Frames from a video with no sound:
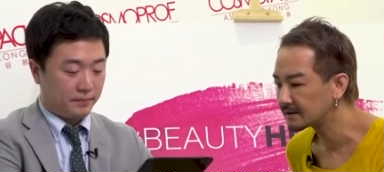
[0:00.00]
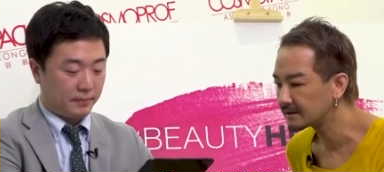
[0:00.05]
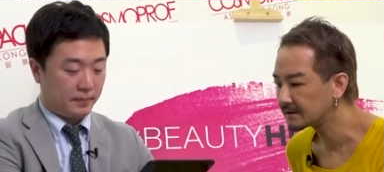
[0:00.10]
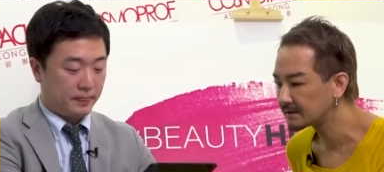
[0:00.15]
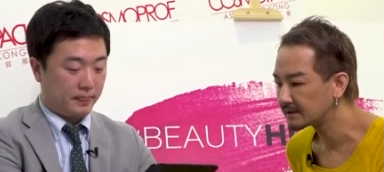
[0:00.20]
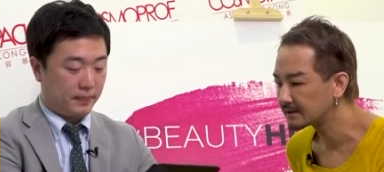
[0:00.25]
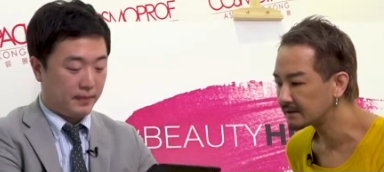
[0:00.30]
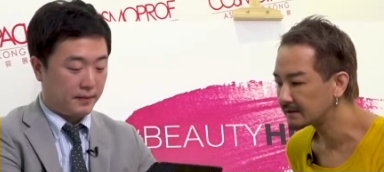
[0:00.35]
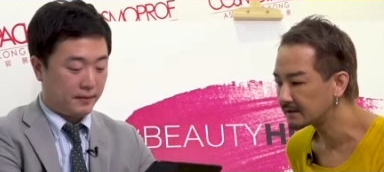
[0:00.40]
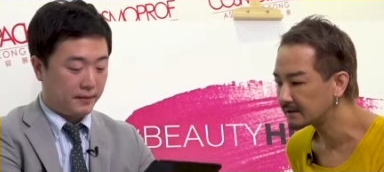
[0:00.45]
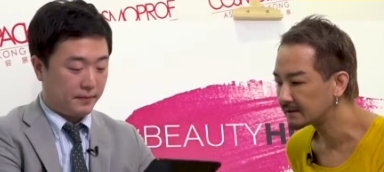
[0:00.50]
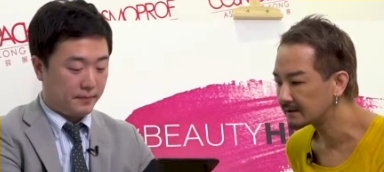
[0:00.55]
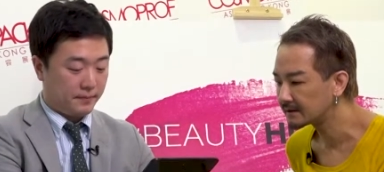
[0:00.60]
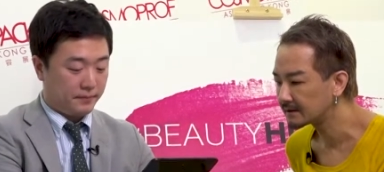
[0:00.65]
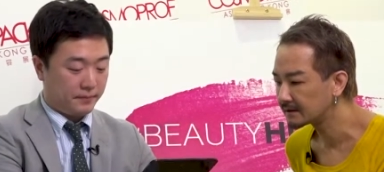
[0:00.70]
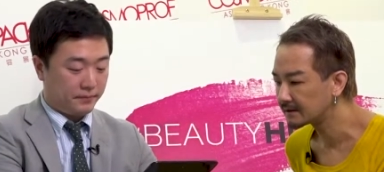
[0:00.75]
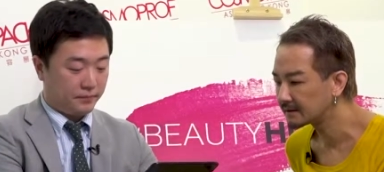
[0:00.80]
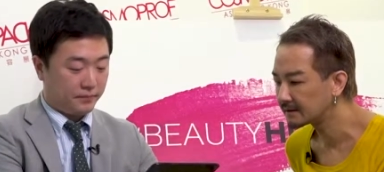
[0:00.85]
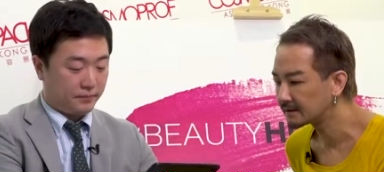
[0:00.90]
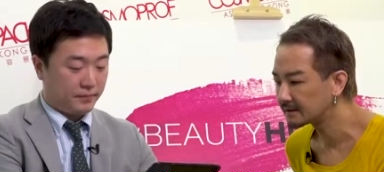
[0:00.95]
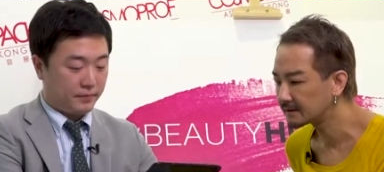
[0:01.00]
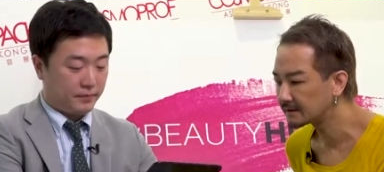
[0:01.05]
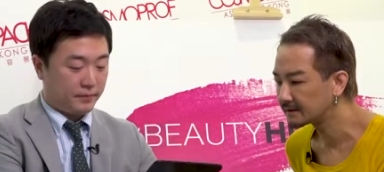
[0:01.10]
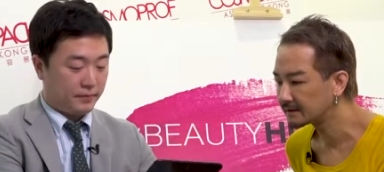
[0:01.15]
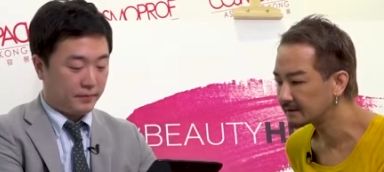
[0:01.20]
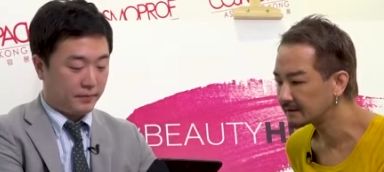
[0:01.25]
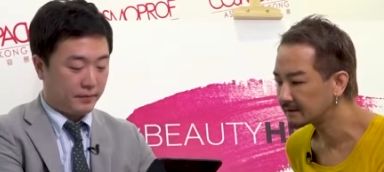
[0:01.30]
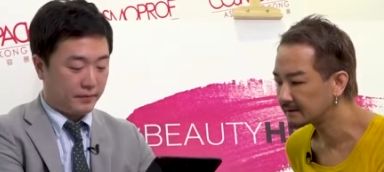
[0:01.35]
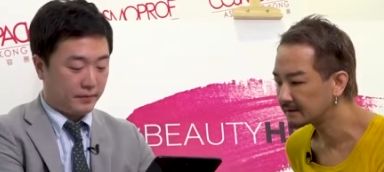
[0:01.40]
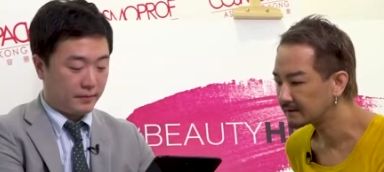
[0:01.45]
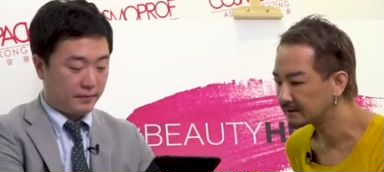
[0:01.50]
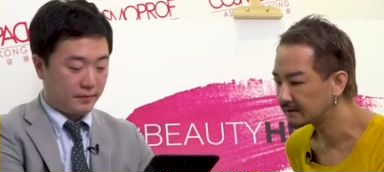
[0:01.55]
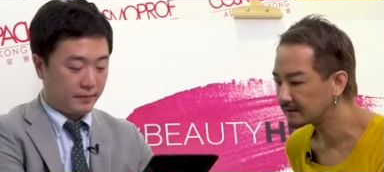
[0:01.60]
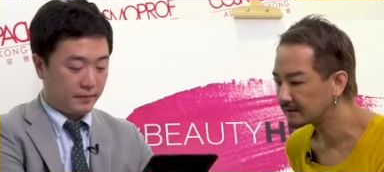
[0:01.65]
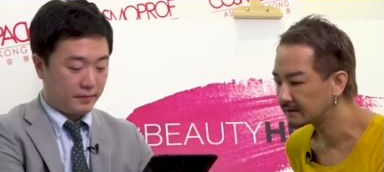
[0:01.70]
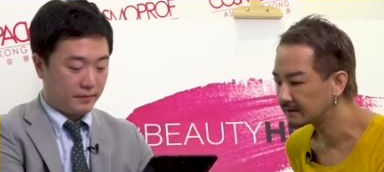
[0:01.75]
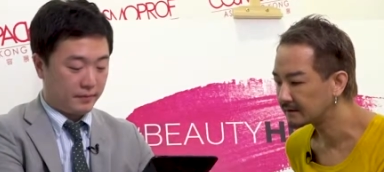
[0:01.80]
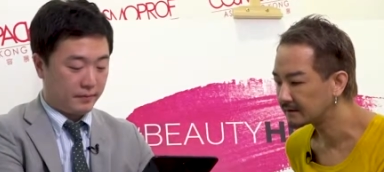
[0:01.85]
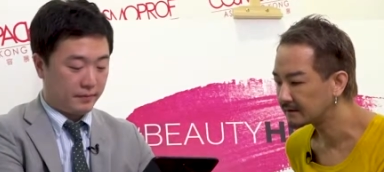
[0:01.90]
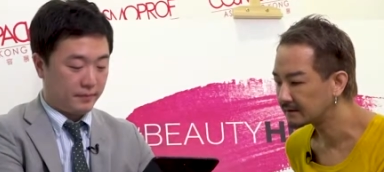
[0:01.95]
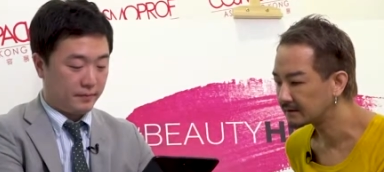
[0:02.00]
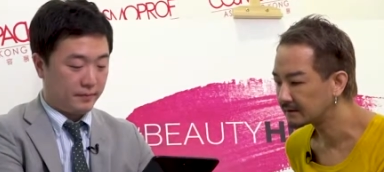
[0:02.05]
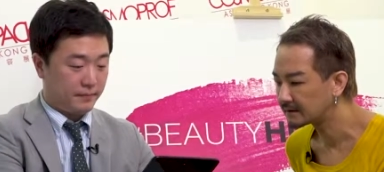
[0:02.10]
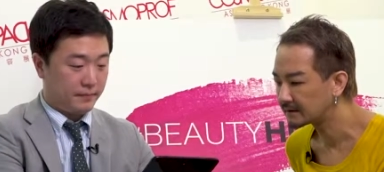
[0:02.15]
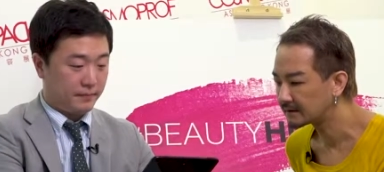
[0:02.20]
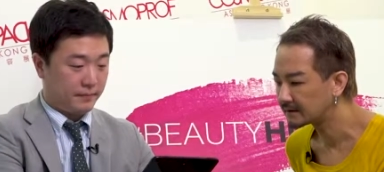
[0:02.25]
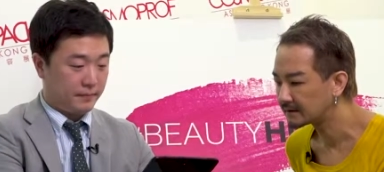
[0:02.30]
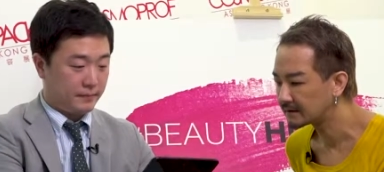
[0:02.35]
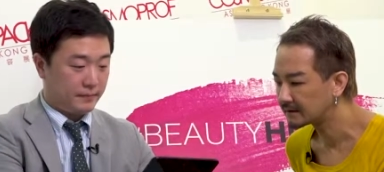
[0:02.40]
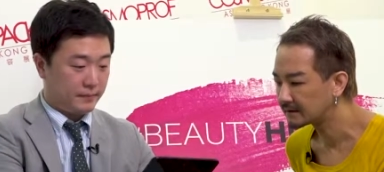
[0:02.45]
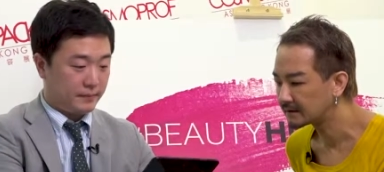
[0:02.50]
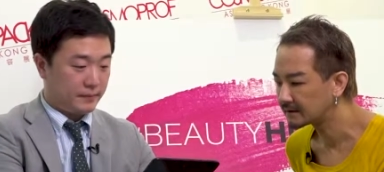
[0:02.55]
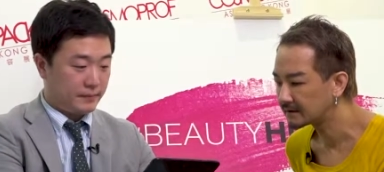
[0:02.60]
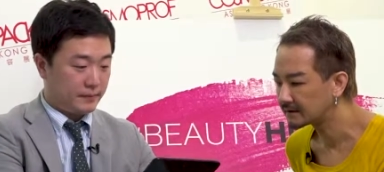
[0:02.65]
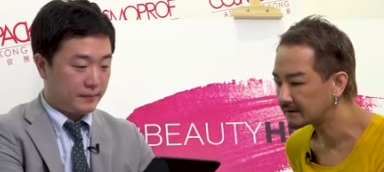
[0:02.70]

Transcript: (silence)